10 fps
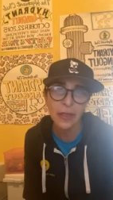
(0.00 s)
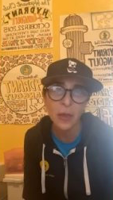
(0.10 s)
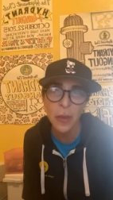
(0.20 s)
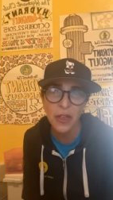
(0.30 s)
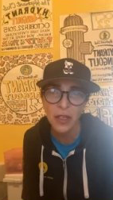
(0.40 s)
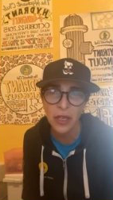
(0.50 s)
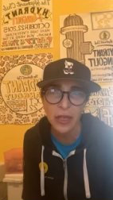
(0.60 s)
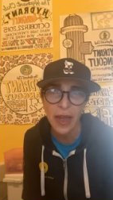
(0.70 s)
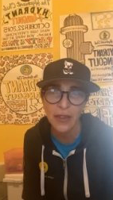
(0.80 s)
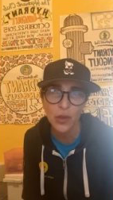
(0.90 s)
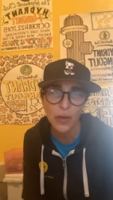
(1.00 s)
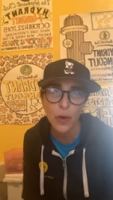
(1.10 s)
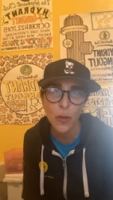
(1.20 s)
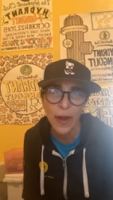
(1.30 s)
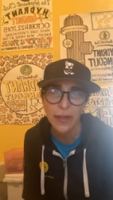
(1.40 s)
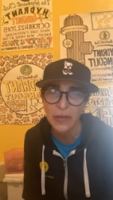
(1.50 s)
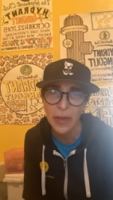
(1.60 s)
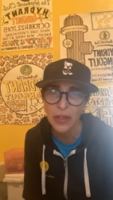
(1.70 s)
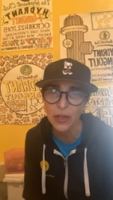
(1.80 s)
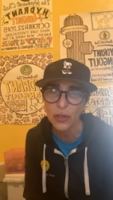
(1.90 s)
especially in that sort of corrective
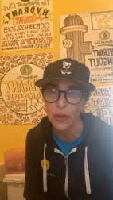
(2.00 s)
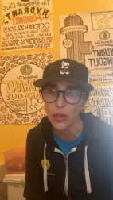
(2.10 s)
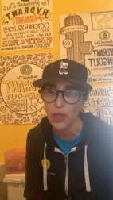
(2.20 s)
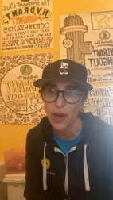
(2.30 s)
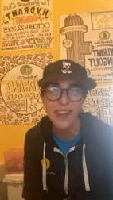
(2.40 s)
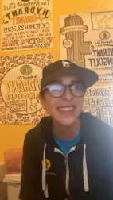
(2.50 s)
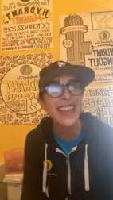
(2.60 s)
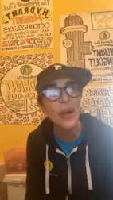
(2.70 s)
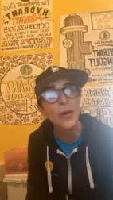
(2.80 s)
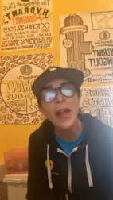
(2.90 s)
measure to a dog, because they don't